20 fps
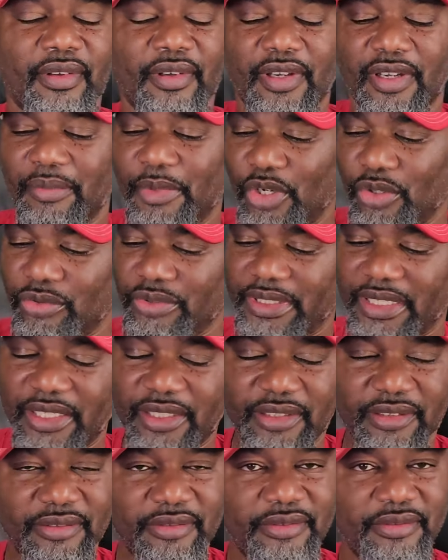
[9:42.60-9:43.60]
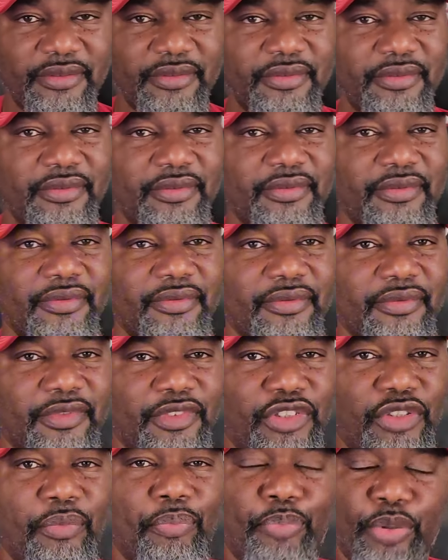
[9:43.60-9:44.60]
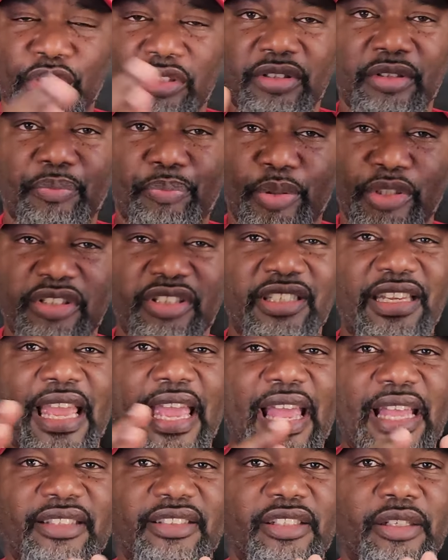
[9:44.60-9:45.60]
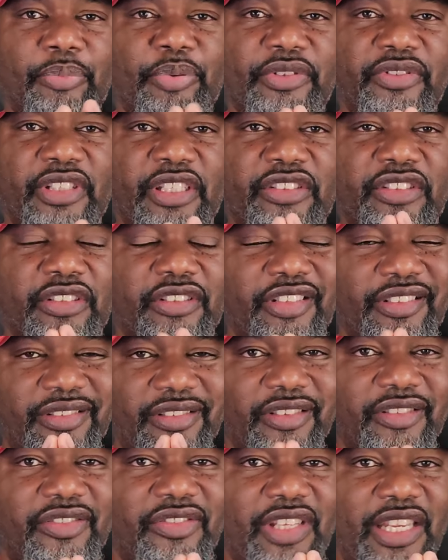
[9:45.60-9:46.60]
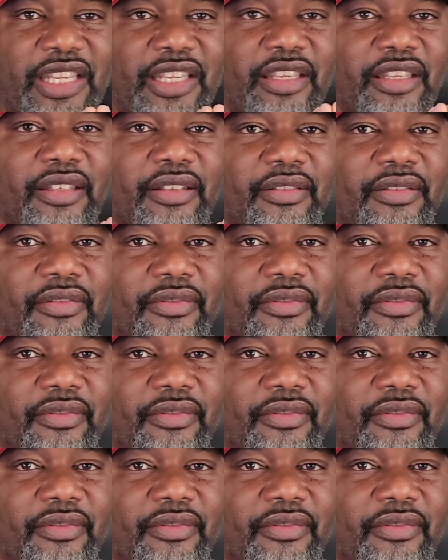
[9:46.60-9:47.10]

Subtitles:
Come on now. Put your guys in a position to succeed.